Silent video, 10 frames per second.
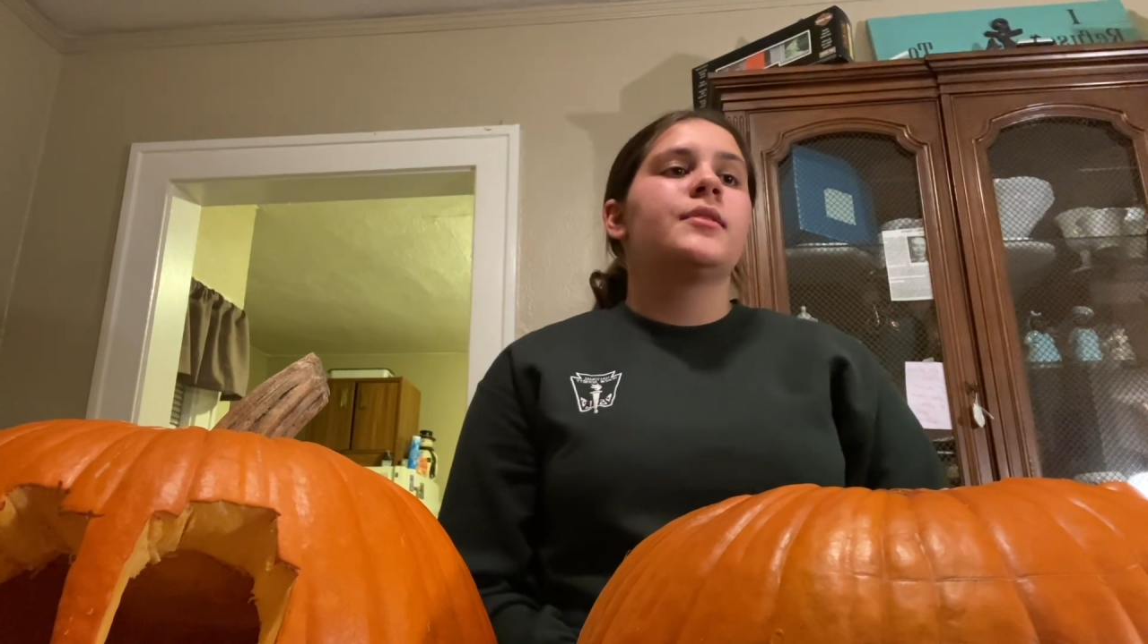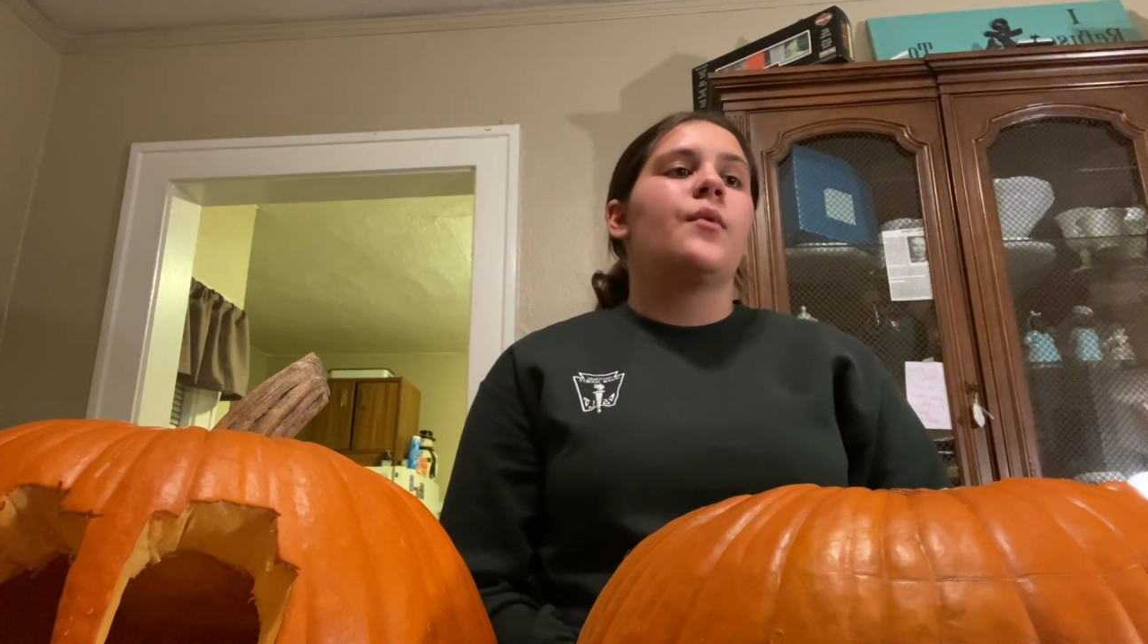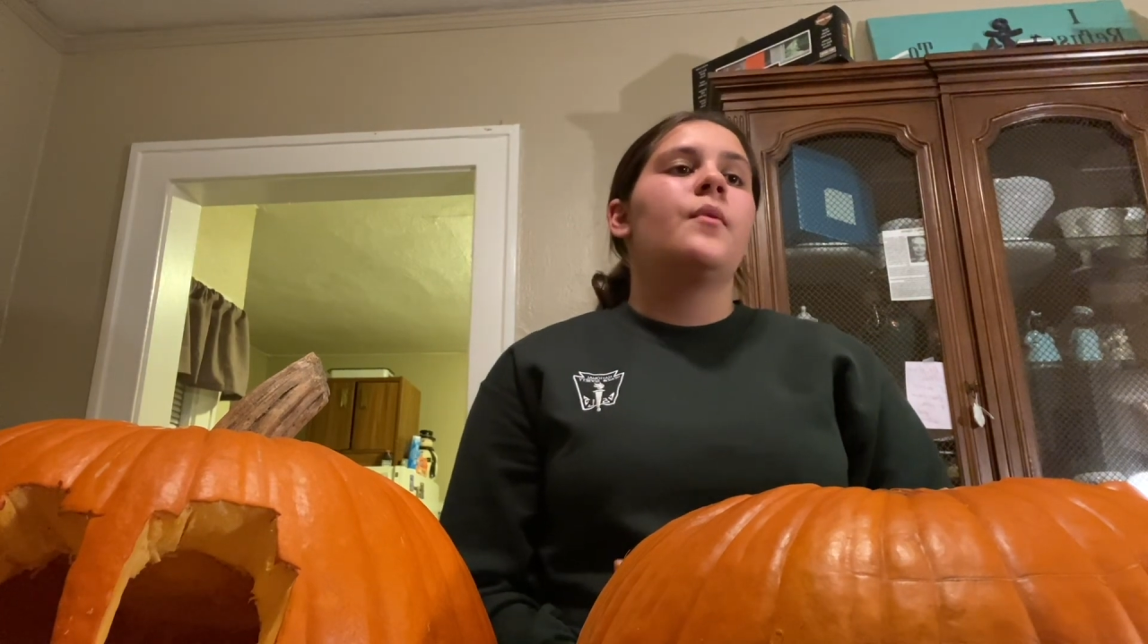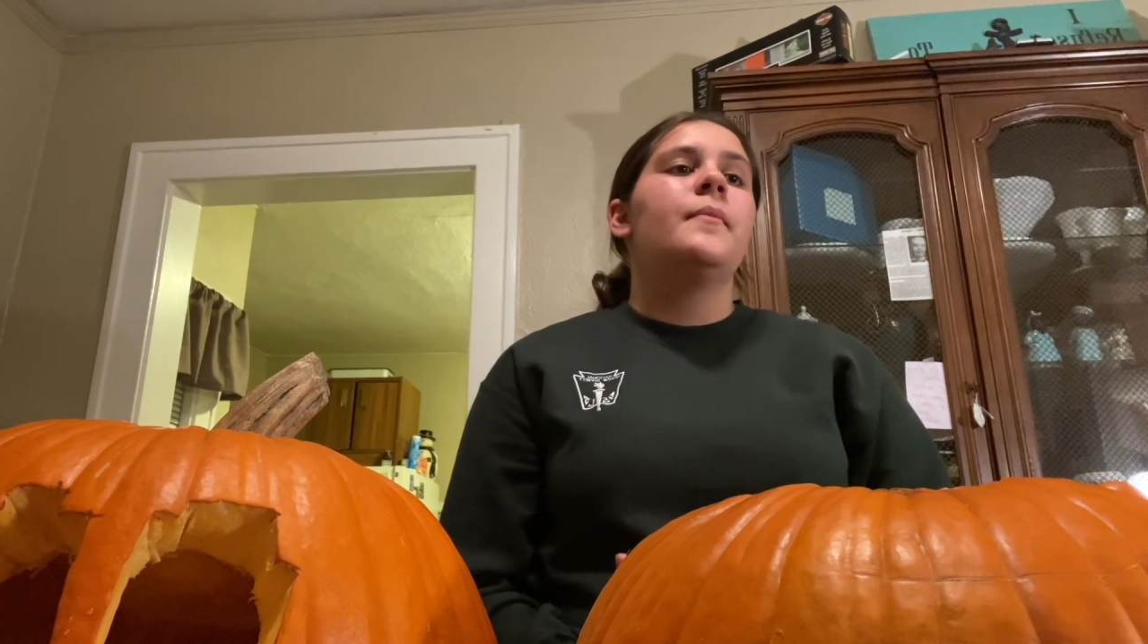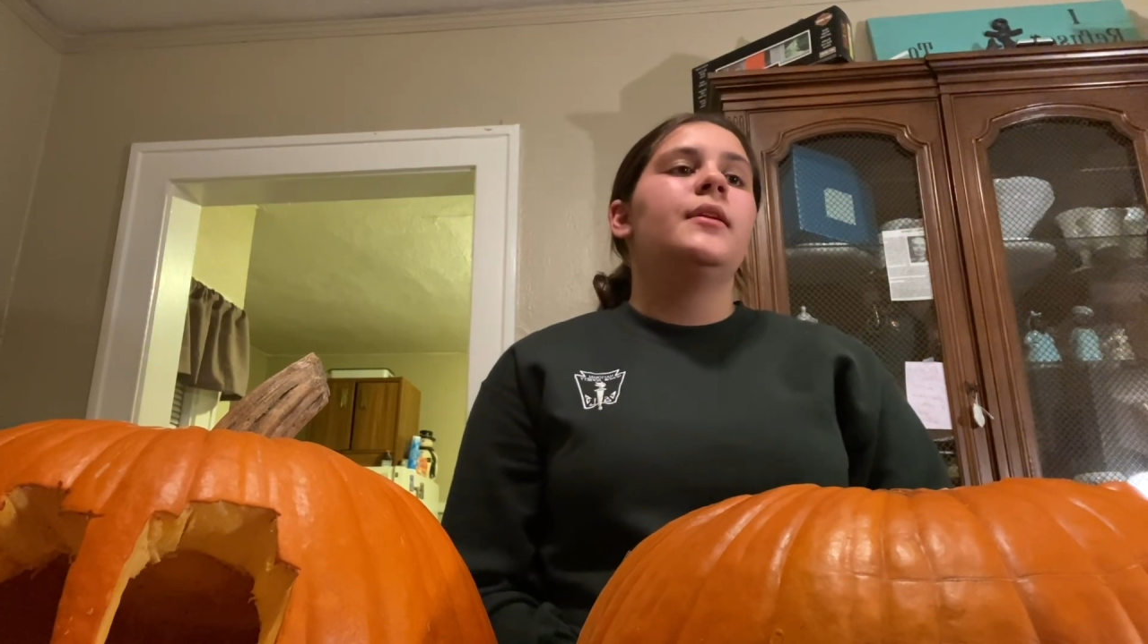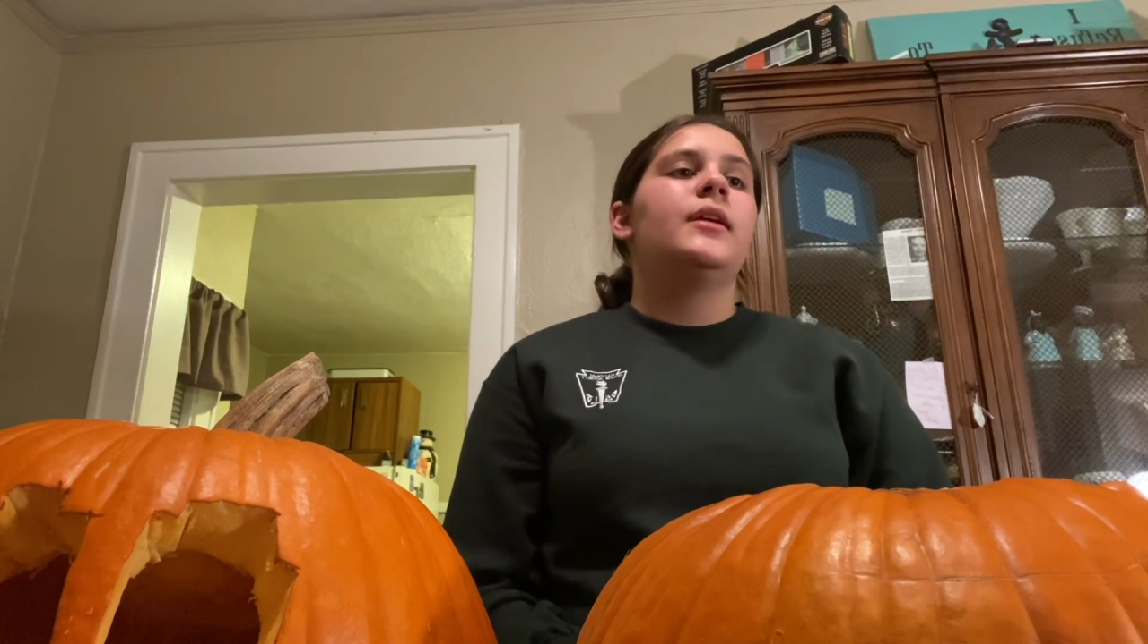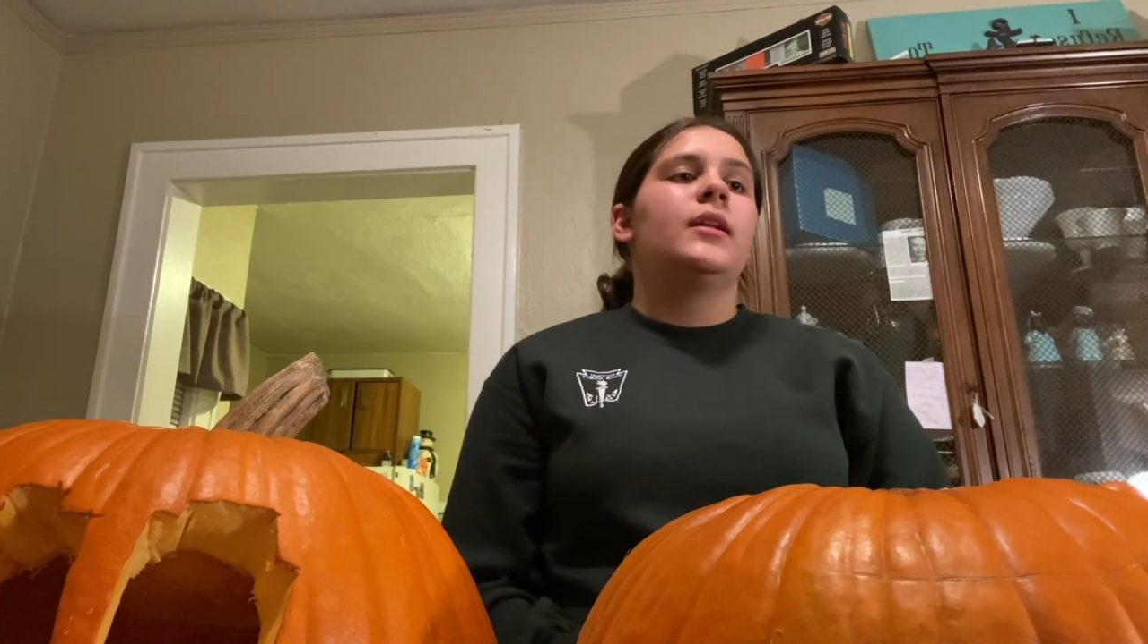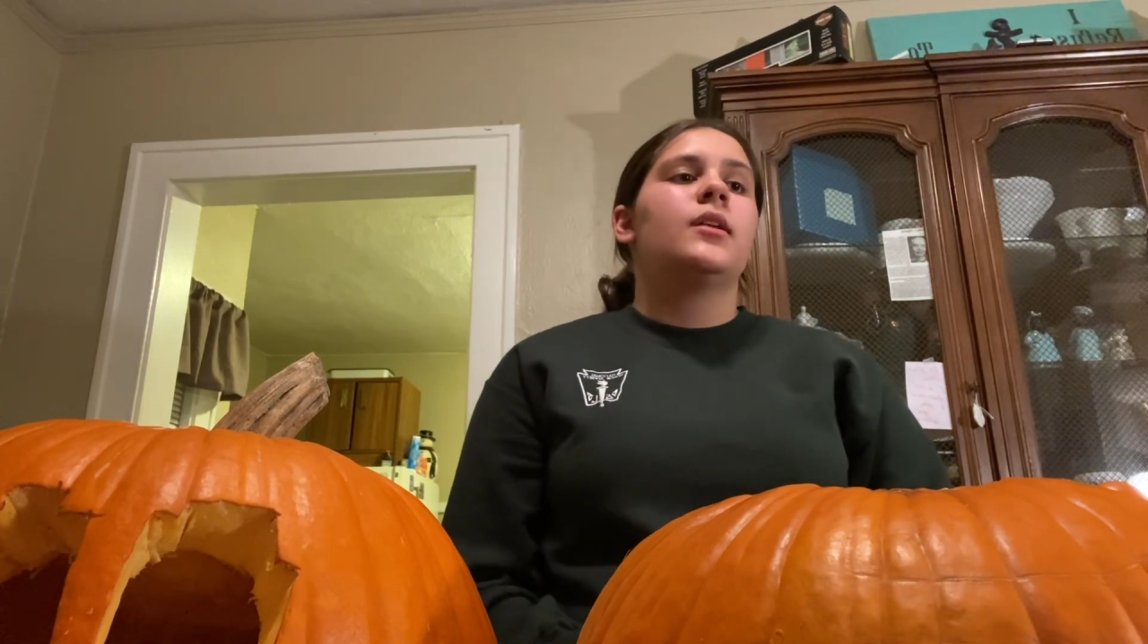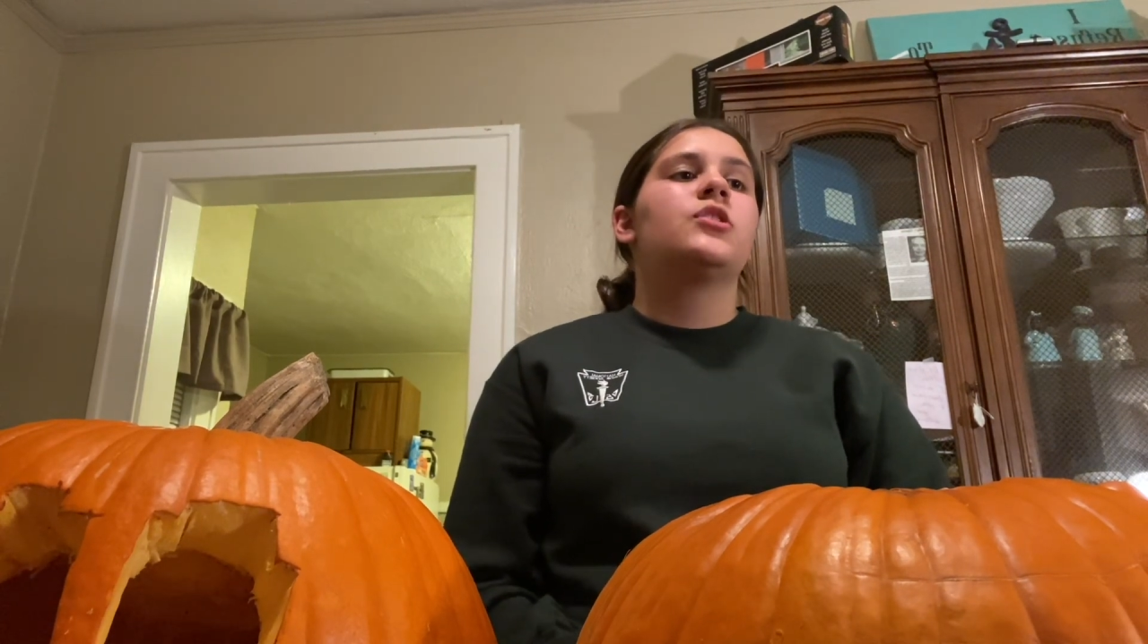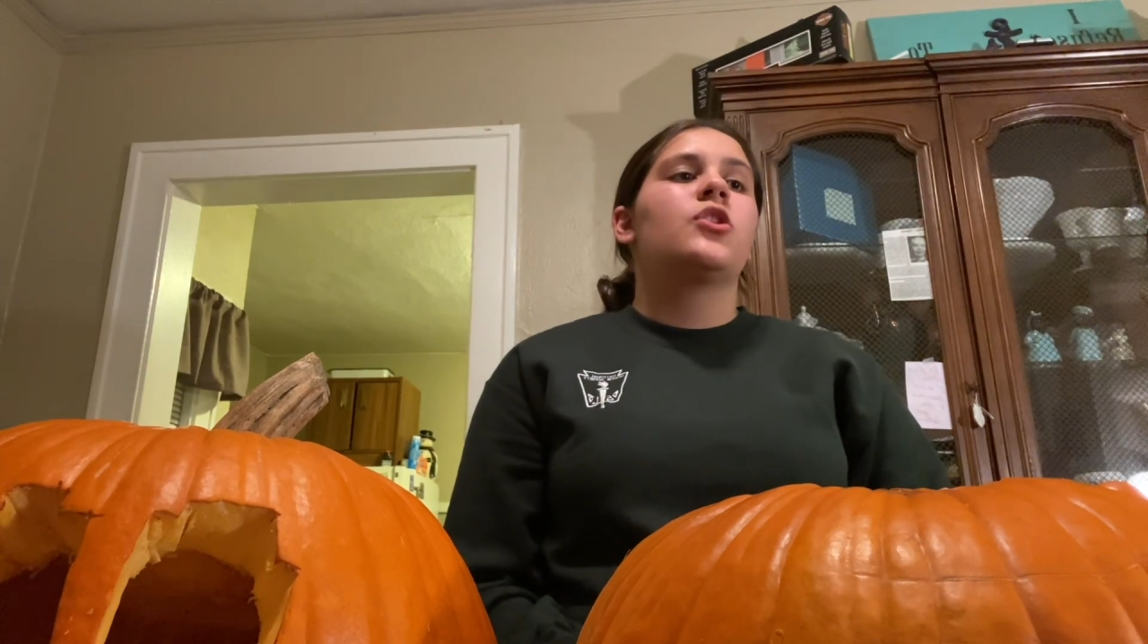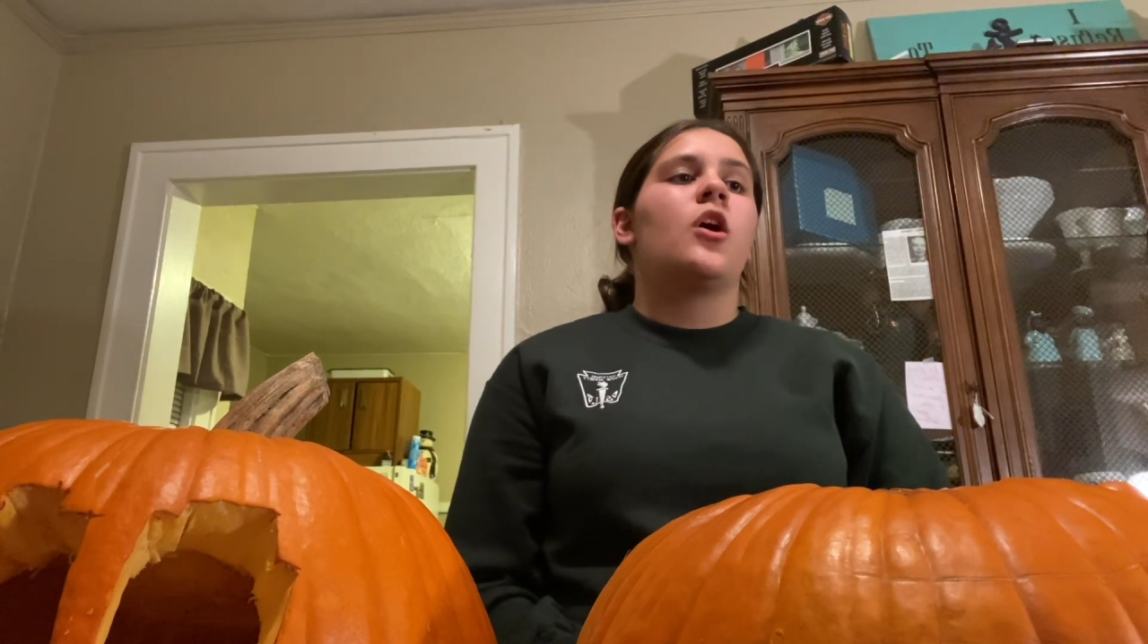that will be needed to